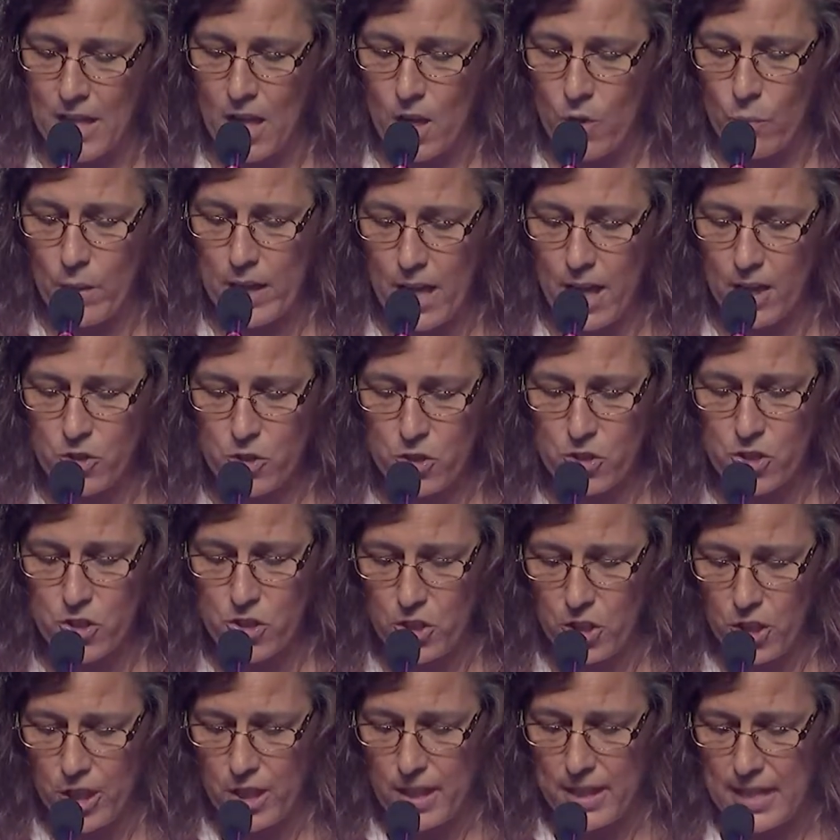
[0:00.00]
We
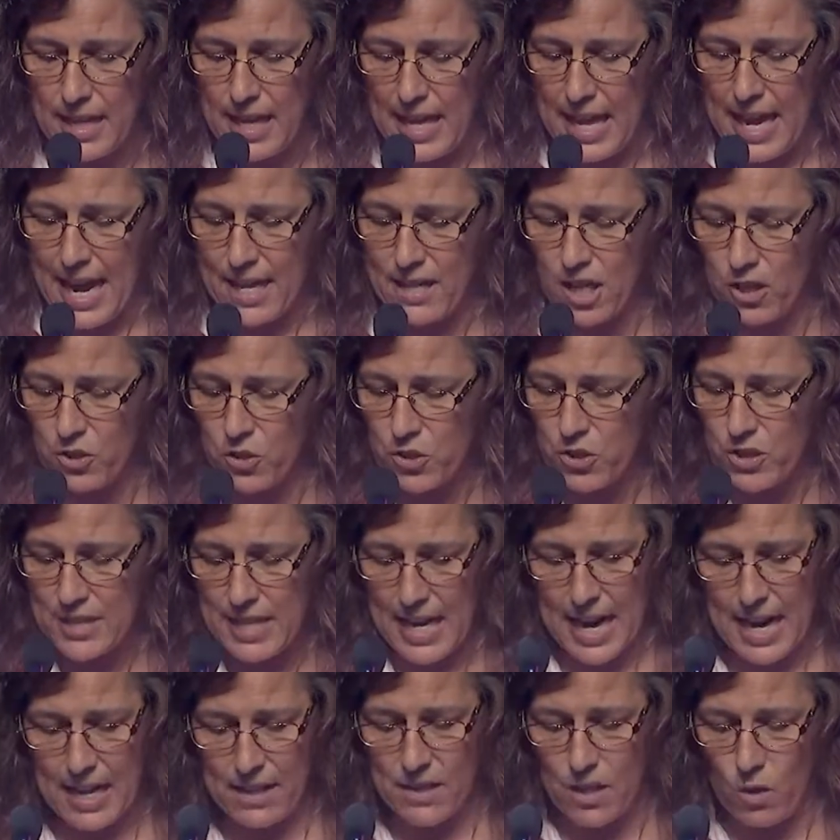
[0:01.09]
understood and
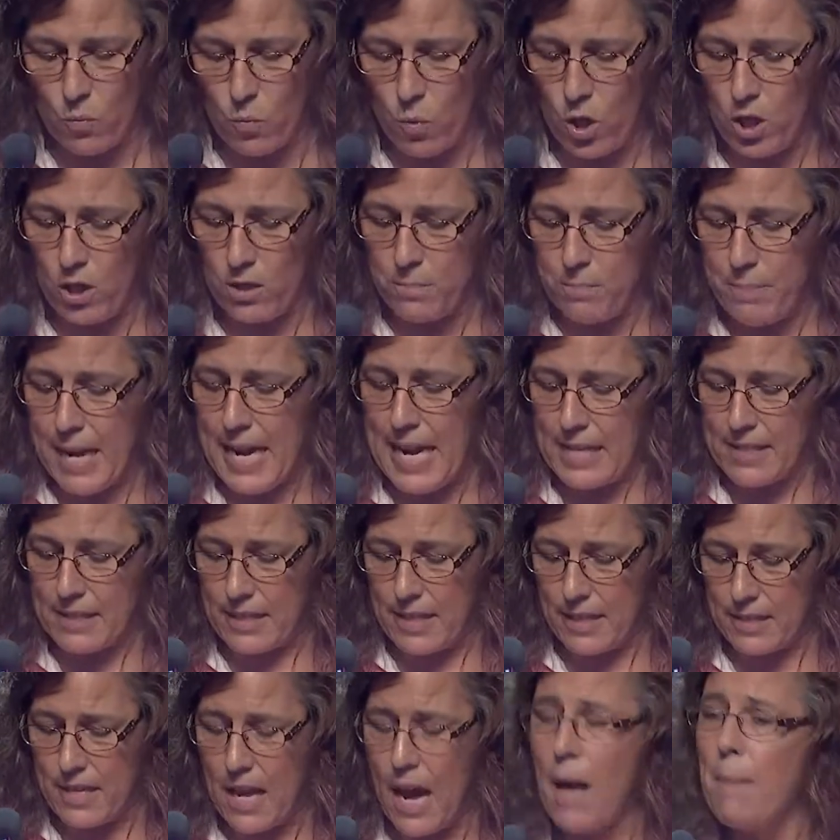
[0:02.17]
understand that world peace
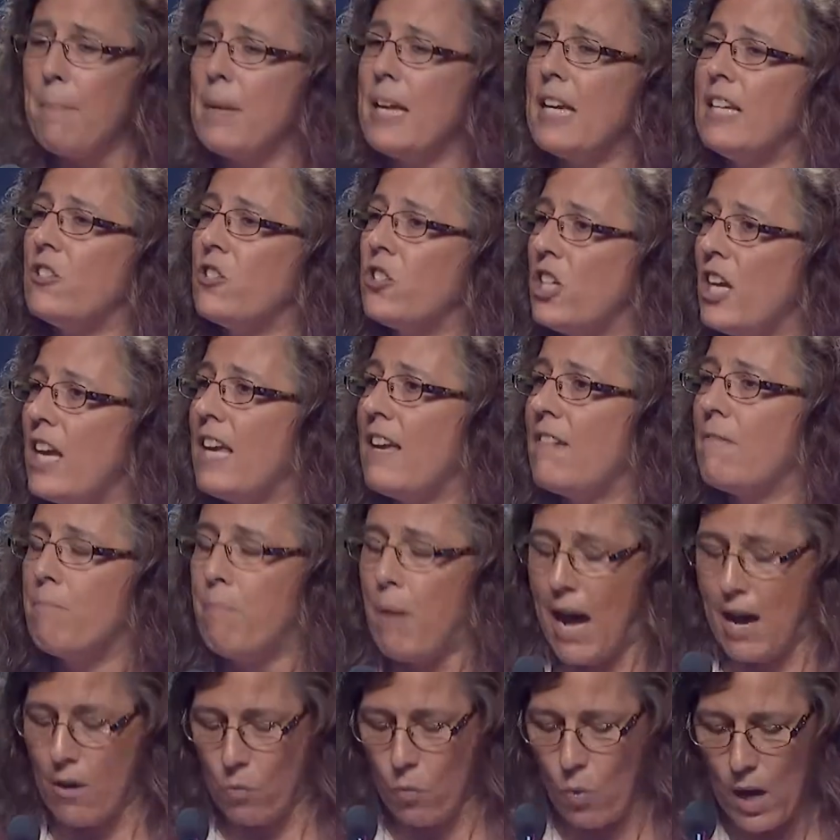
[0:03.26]
cannot be achieved
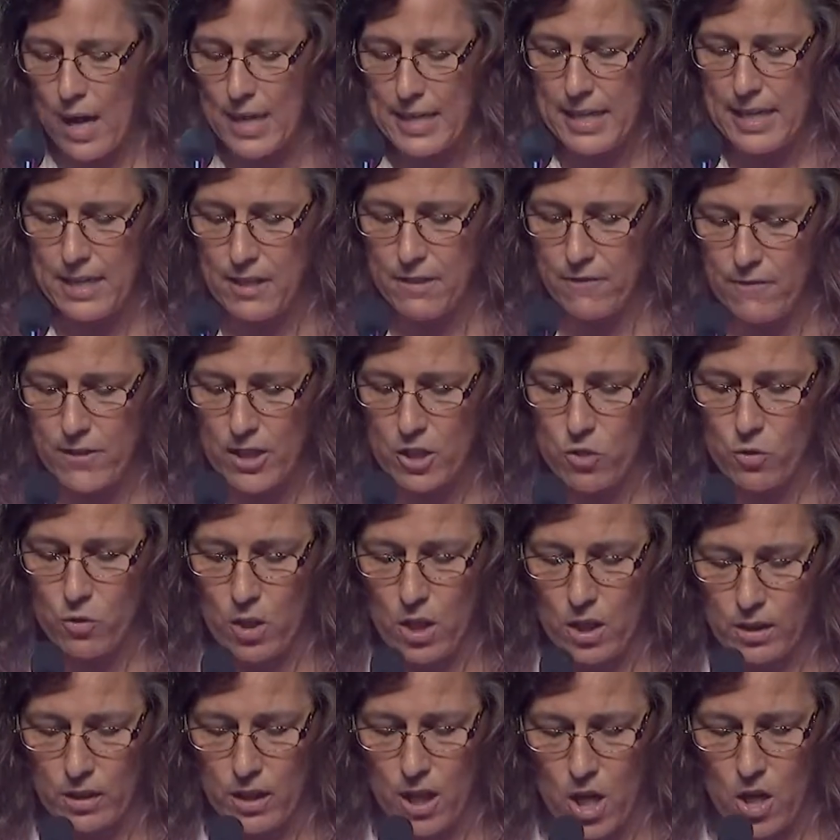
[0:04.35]
by one individual
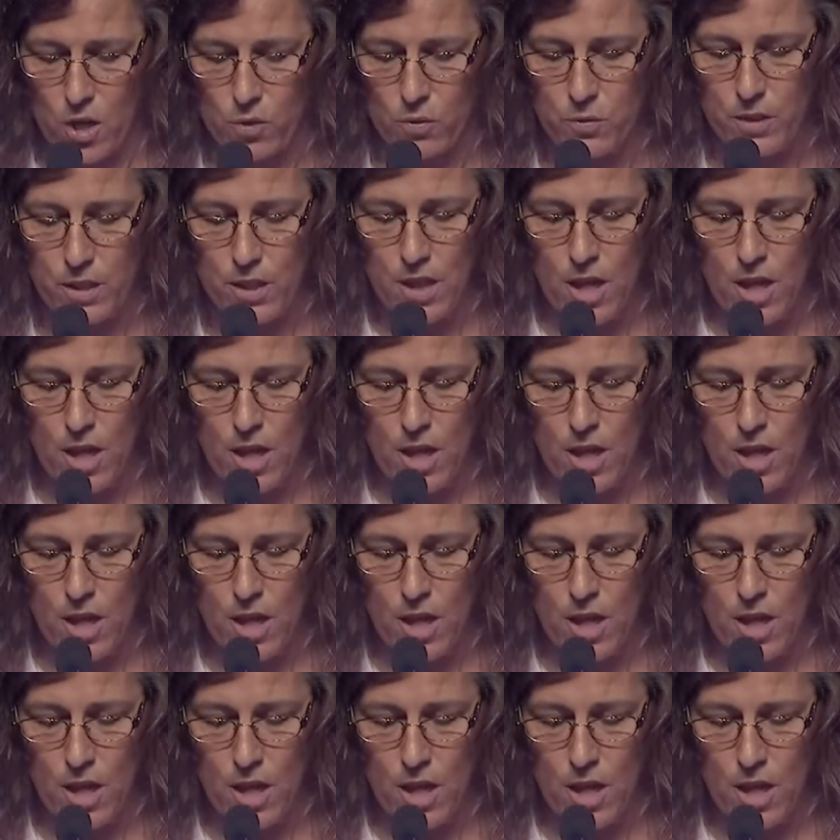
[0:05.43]
alone.